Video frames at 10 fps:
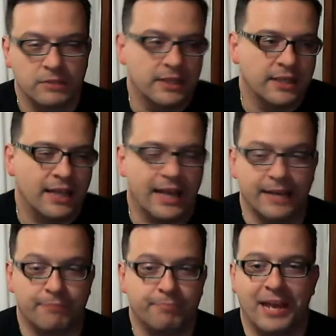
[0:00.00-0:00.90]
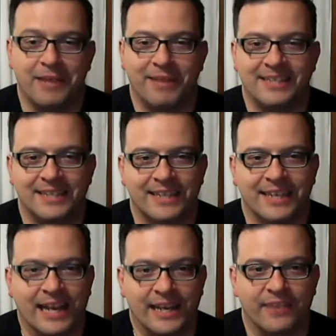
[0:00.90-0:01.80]
I basically
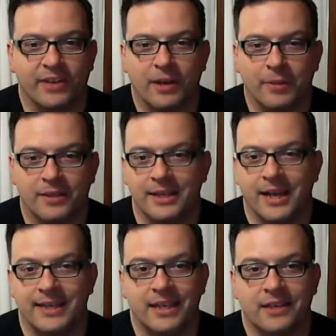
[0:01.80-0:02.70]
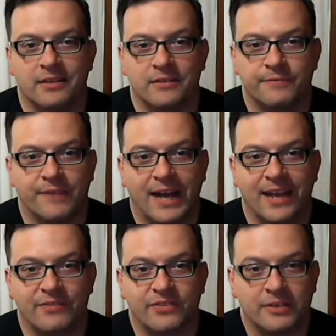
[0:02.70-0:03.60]
kind of given up on the idea of
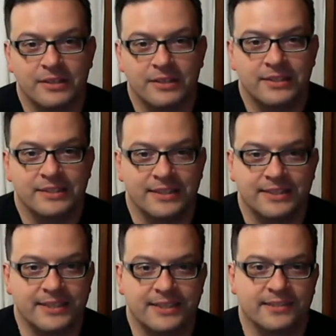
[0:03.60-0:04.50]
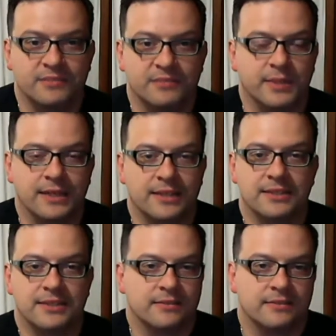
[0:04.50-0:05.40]
fives and sixes
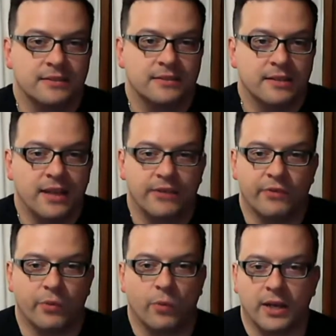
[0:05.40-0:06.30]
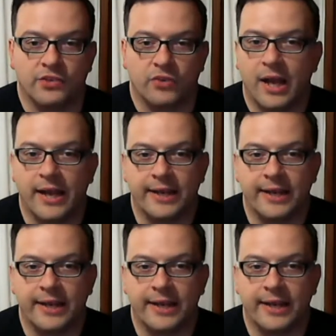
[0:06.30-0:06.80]
because everyone I tried